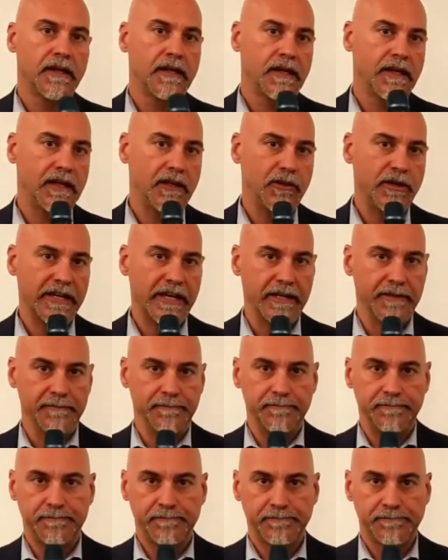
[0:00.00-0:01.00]
Hello again.
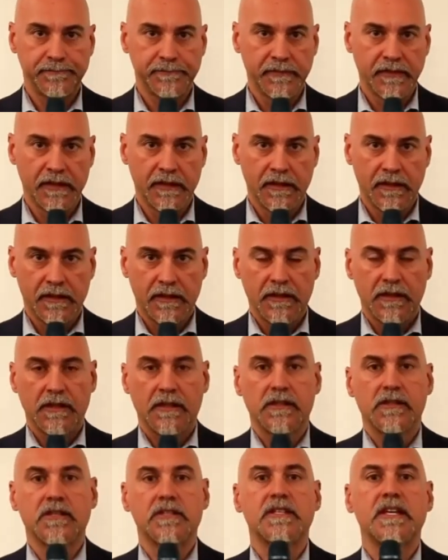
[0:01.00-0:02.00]

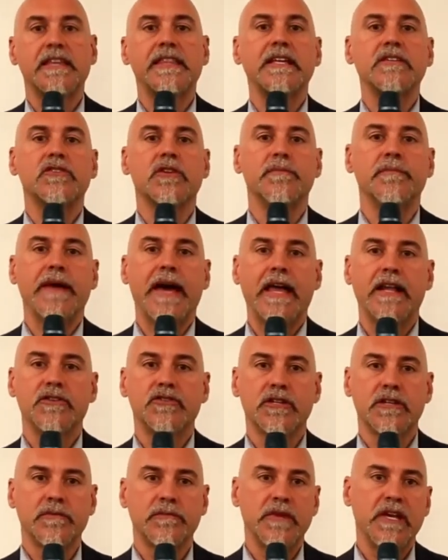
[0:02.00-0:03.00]
To say that you're
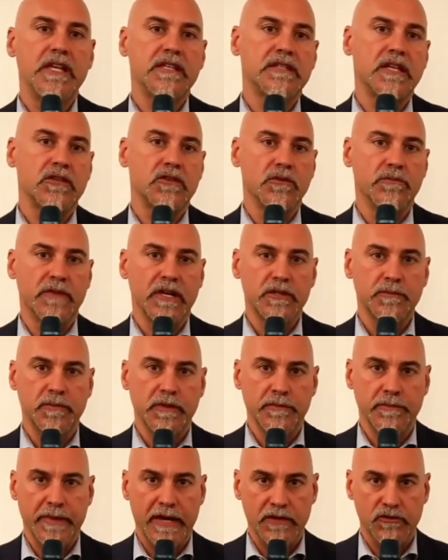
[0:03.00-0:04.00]
managing means that you must be
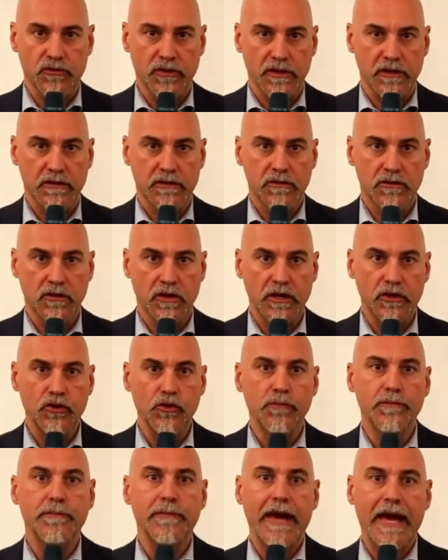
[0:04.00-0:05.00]
measuring. So are
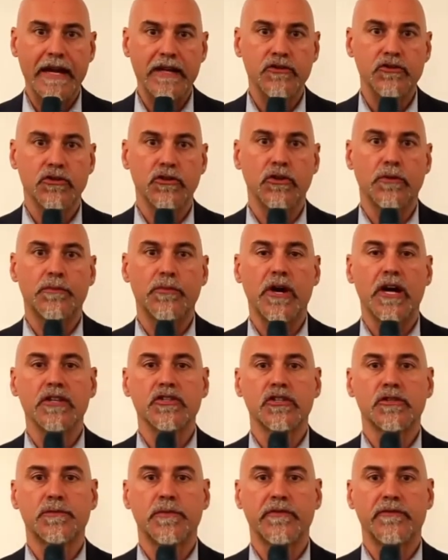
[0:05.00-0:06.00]
you managing your
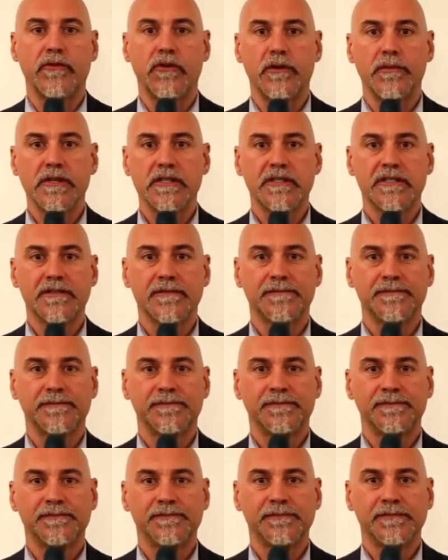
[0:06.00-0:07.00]
project's performance?
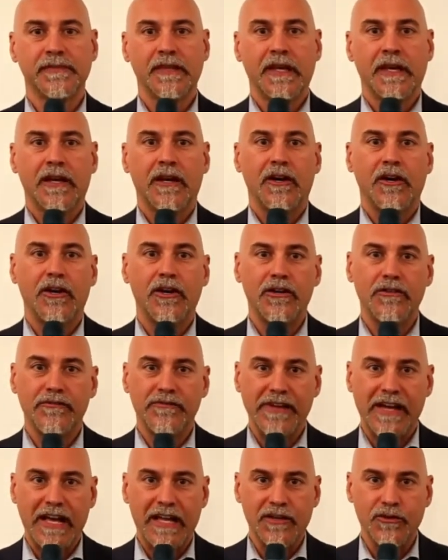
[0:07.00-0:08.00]
Earned
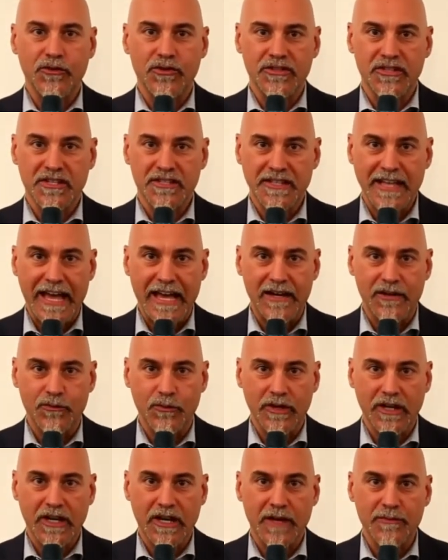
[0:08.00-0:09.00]
value is a standard
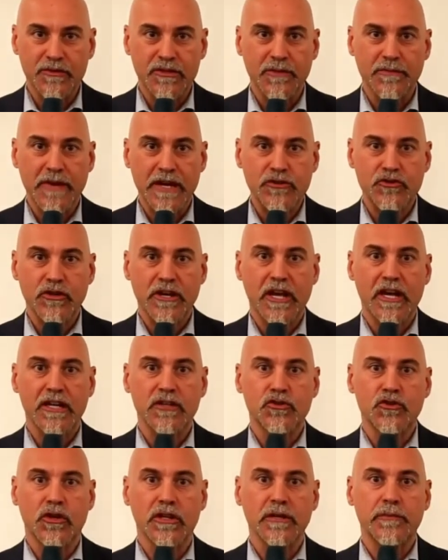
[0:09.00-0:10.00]
when it comes to measuring and
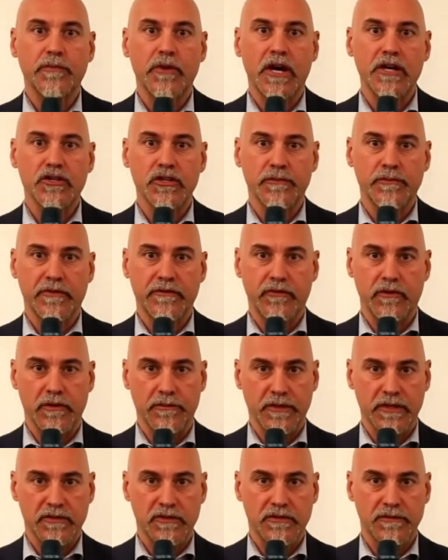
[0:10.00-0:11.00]
controlling project
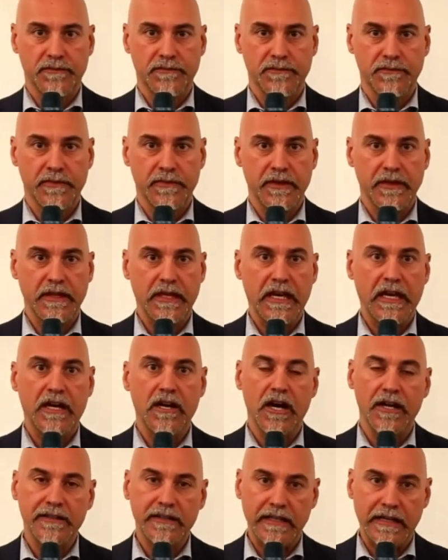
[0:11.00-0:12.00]
performance. The
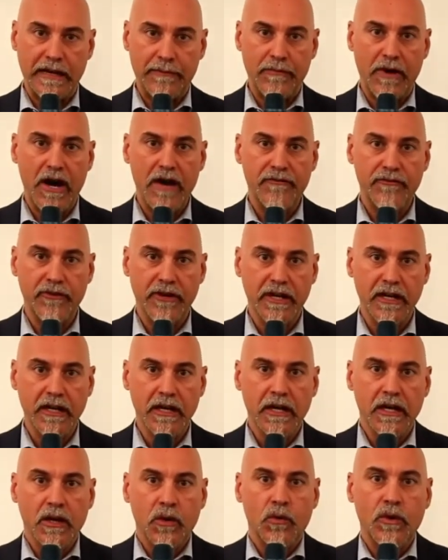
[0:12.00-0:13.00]
content I'm offering
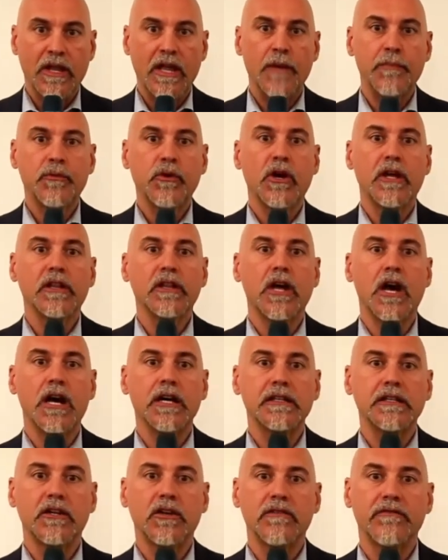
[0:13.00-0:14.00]
will help you
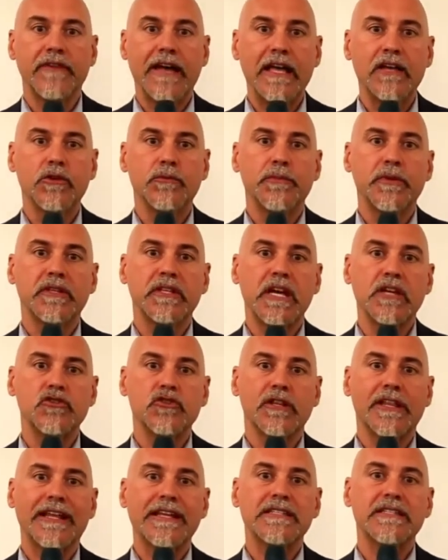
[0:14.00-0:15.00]
unlock the earned value
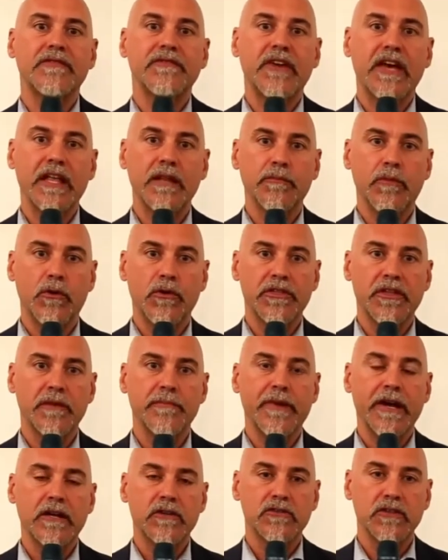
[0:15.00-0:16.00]
potential that is available within
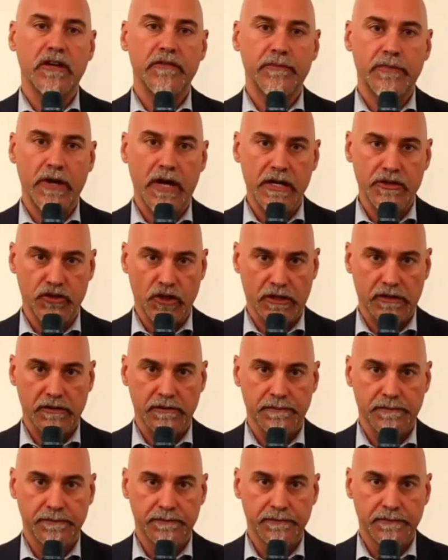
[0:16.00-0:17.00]
Microsoft Project.
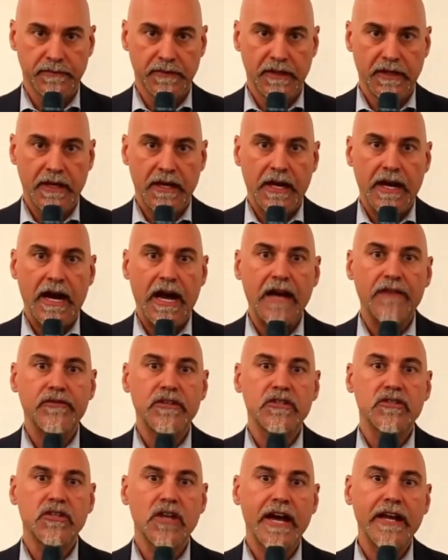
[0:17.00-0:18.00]
I've
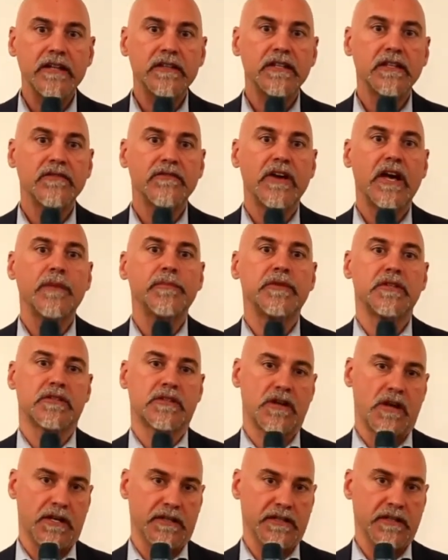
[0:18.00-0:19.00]
decided to develop this
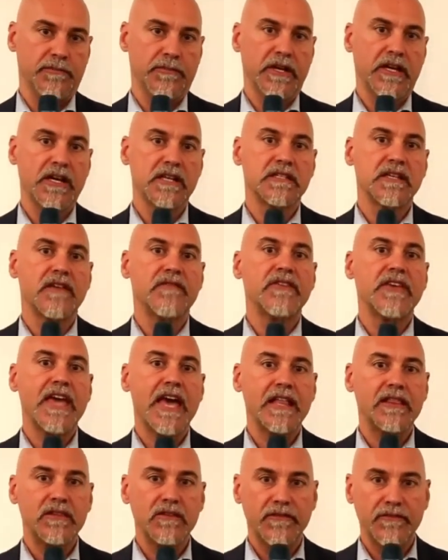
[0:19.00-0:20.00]
content because I've
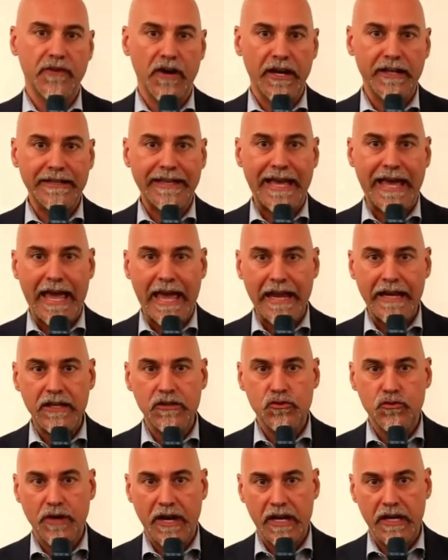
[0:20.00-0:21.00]
yet to find any
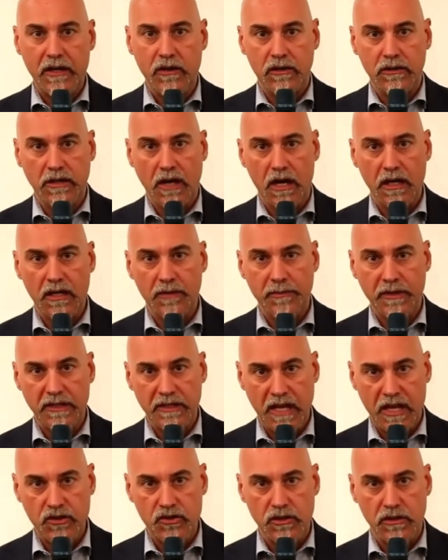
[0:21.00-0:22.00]
training or
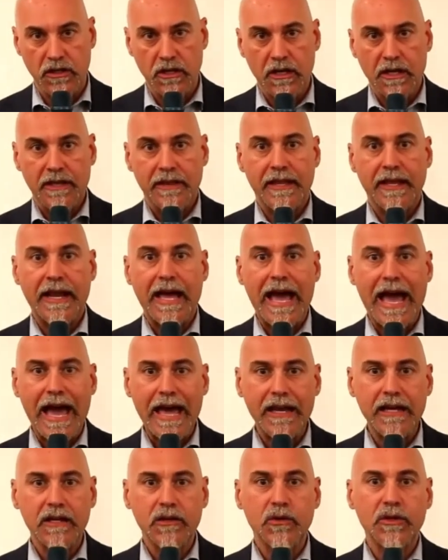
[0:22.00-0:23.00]
documentation that
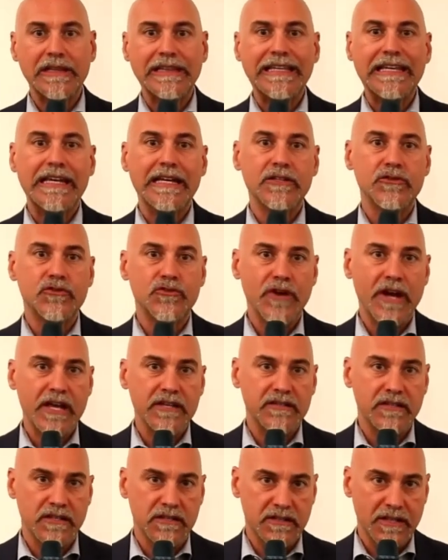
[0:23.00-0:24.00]
adequately
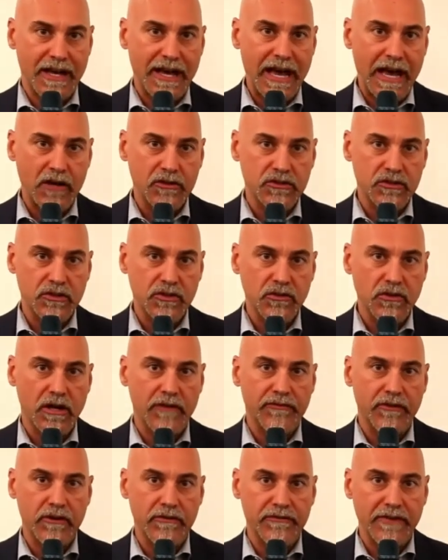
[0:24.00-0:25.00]
addresses the how-to
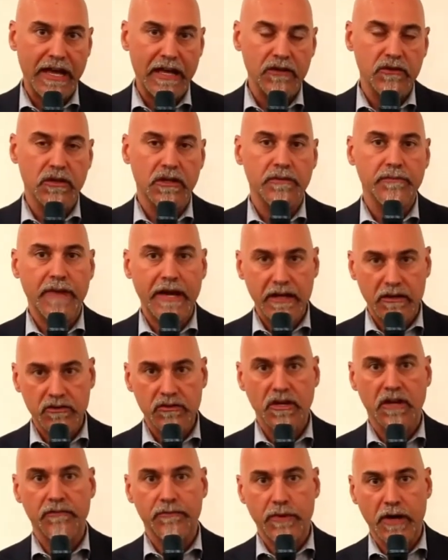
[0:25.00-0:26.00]
of earned value in
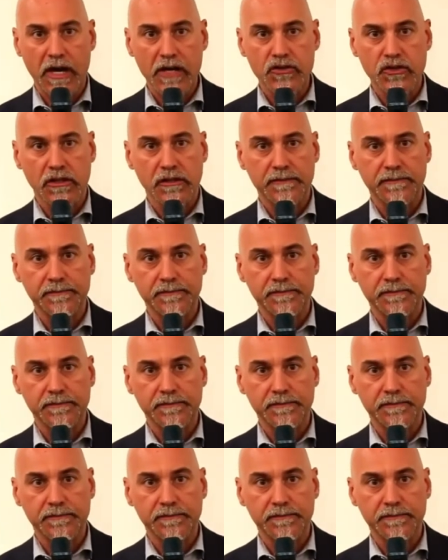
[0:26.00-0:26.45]
Microsoft Project.